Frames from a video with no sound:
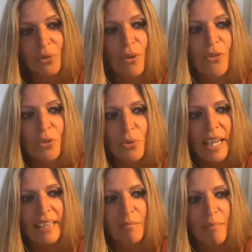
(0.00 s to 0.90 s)
through
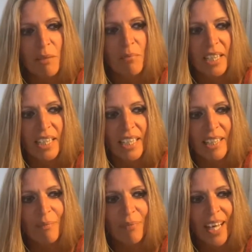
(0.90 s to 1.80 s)
that made
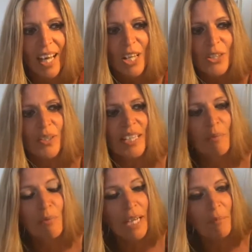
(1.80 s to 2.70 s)
me. So this
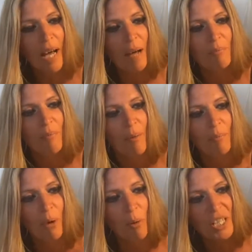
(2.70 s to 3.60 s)
book I'm
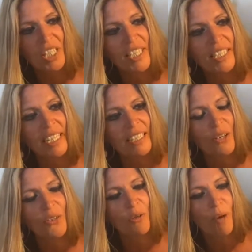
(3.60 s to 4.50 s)
publishing is
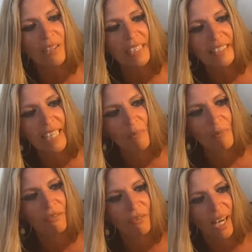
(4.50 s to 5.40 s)
also about this time in
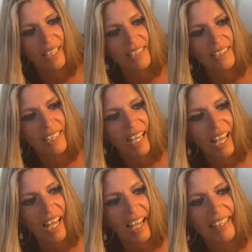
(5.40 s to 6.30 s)
France,
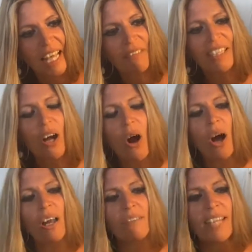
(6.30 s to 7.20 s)
and I think
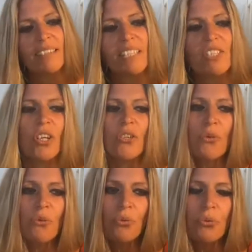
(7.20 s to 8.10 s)
all of that is just the
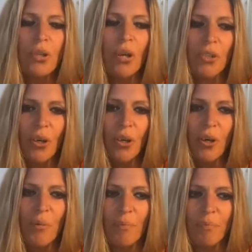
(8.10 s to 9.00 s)
fruit of
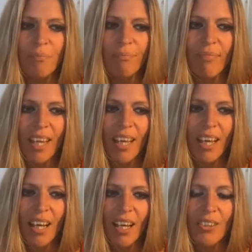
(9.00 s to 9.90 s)
the
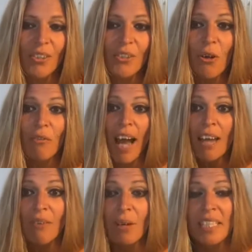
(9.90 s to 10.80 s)

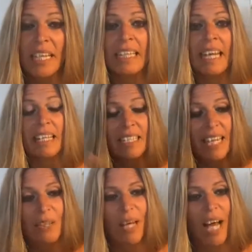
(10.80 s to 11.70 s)
survival, the energy
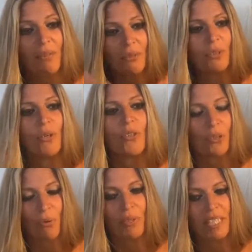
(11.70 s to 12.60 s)
that we have to go
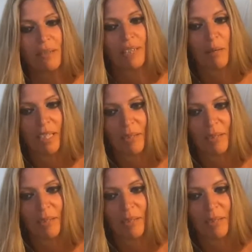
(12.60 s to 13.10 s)
through. You see what I mean?